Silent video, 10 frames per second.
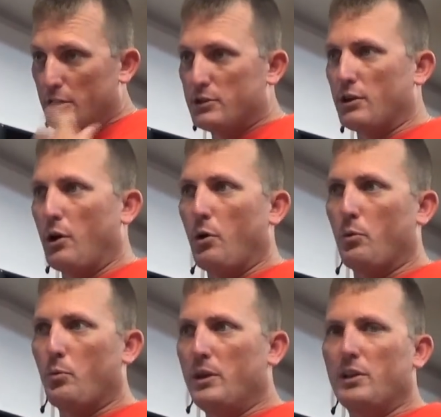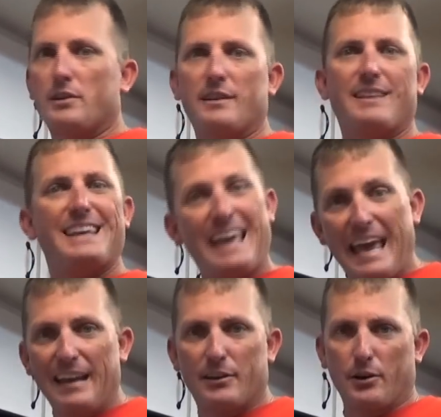So we looked at the
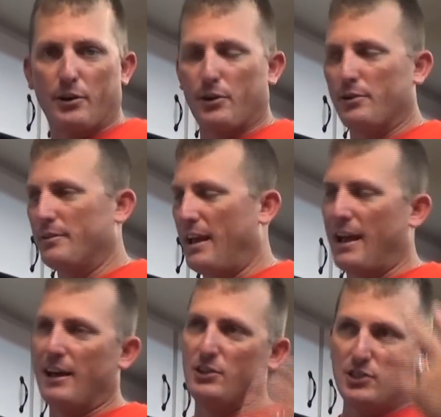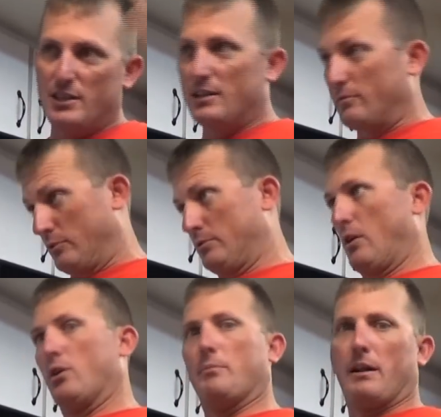can cooker and she just
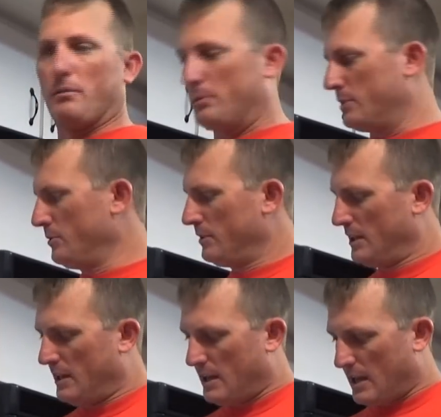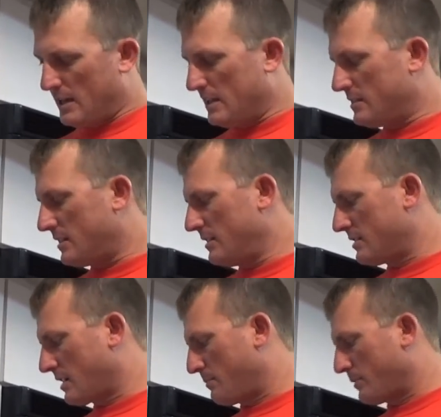called him out blue and he sent
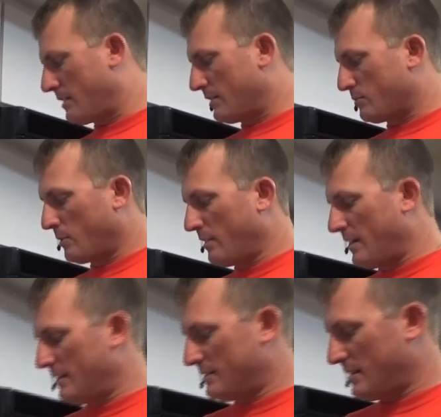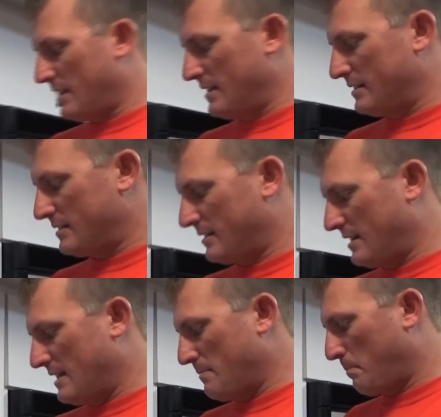us a couple things. One of these is
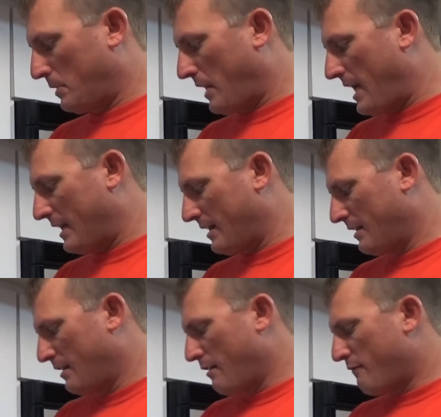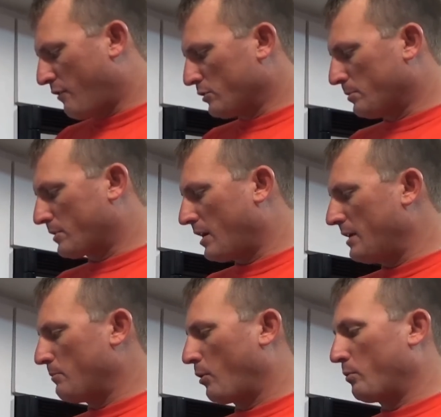the plank foldable
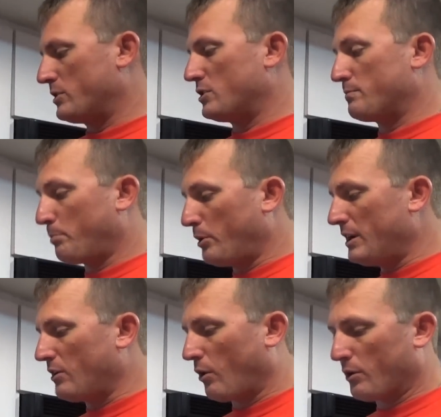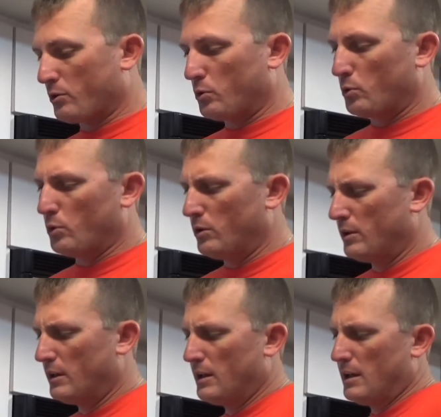cutting board, which is pretty darn cool.
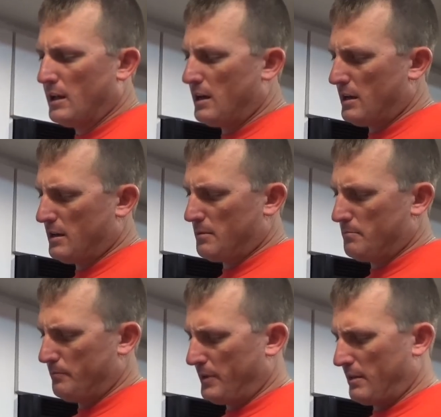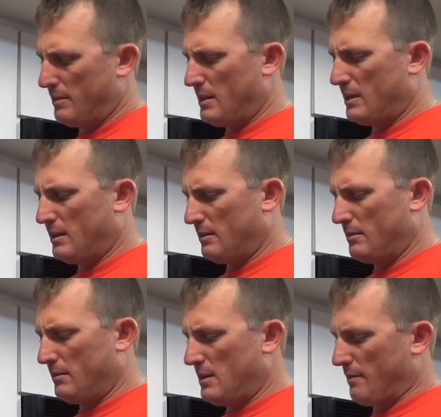Um, I think
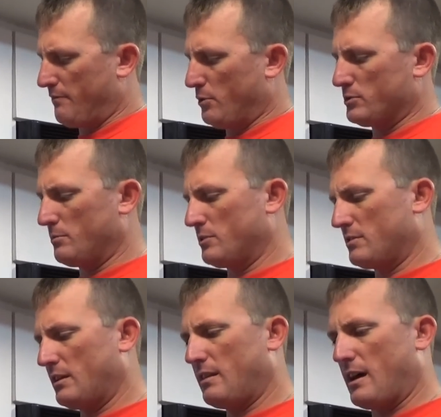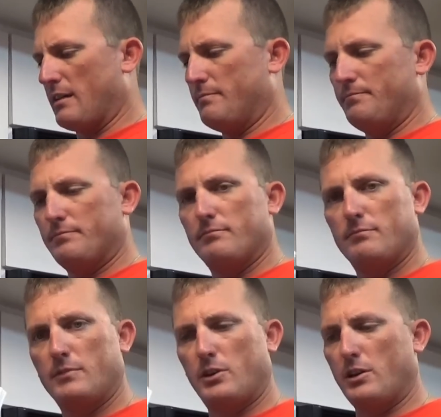it, yeah, folds up just like that.
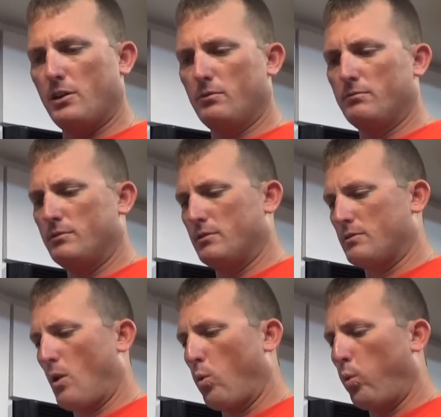There you go